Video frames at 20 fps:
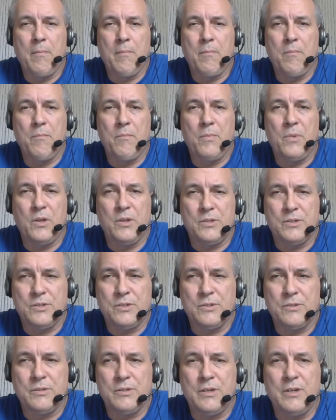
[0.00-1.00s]

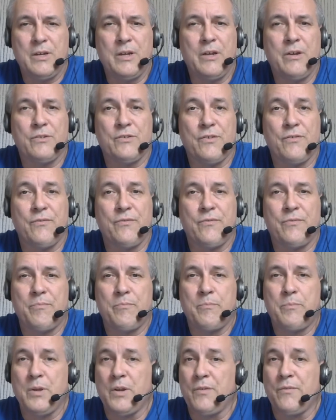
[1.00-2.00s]
But it's
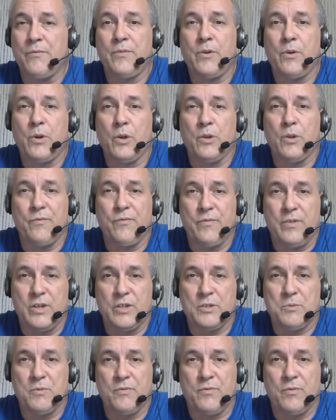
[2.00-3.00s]
been a very good
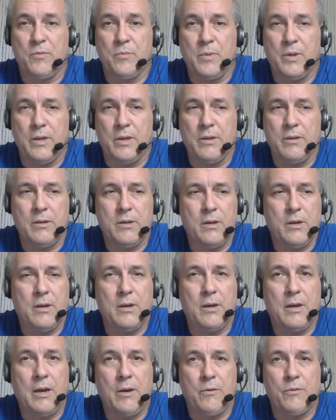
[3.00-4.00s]
investment for me.
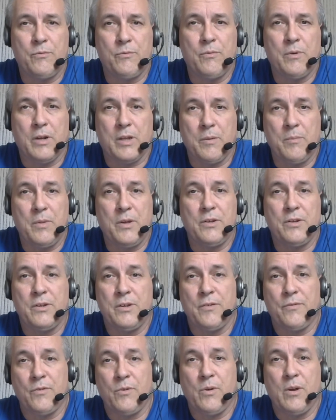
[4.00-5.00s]
I would recommend it
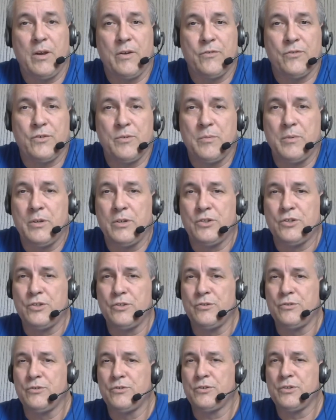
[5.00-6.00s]
if you have some
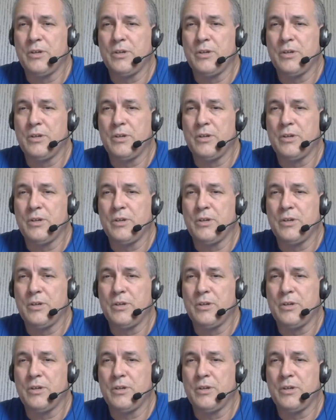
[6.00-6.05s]
issues.